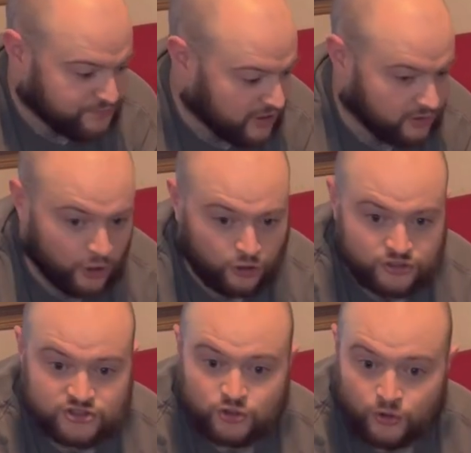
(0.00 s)
Long
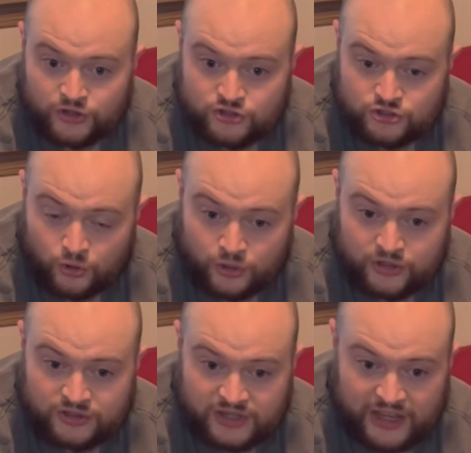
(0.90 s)
story
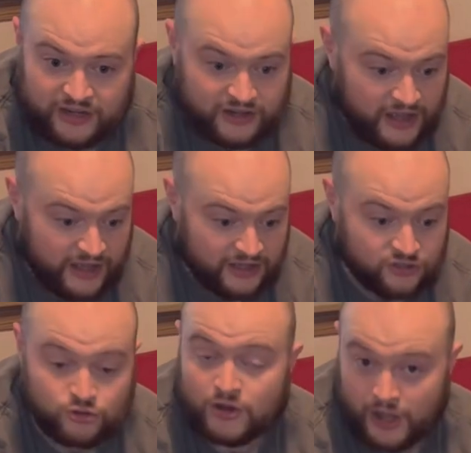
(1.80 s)
short, Dan and I
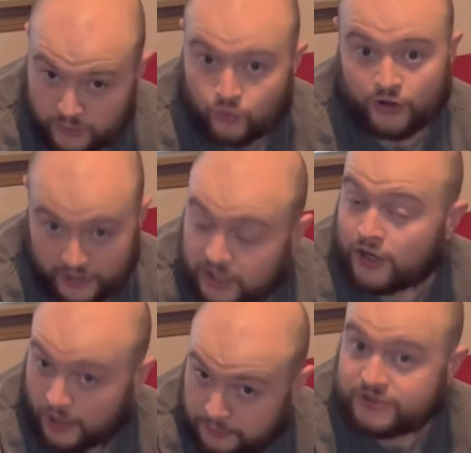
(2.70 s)
do not work at a
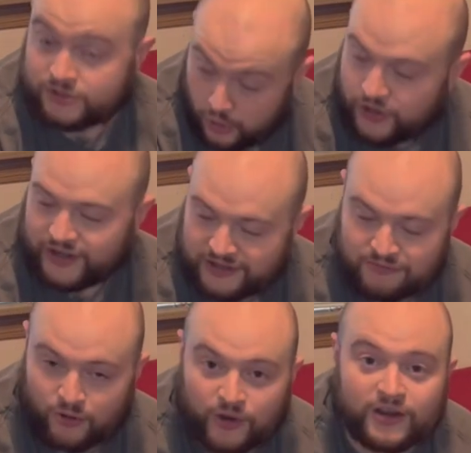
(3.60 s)
carpet store
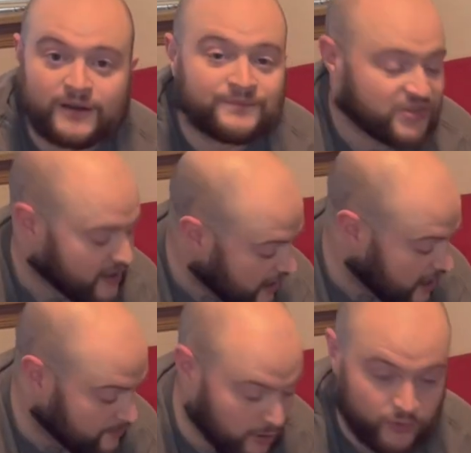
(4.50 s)
anymore.
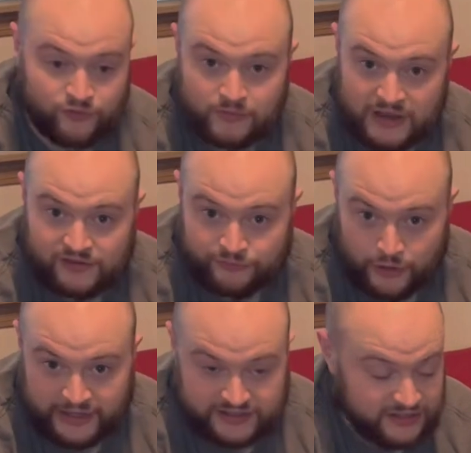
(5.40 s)
But we've remained
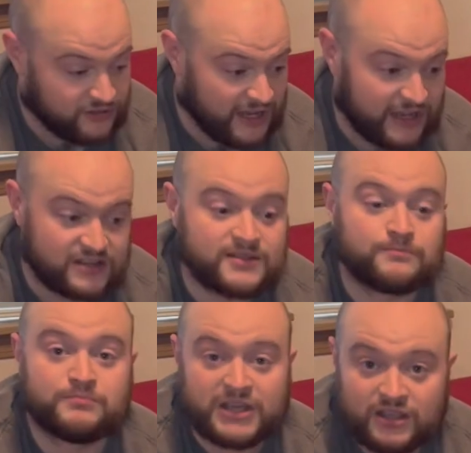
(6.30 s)
friends. Now, Dan is a
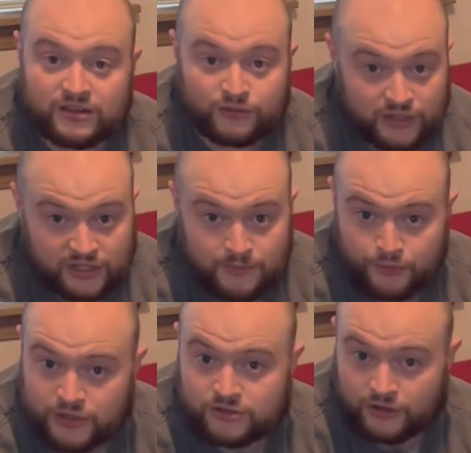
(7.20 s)
big 3D
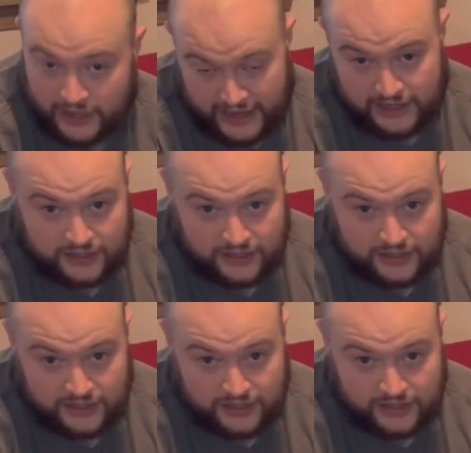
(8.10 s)
printer guy.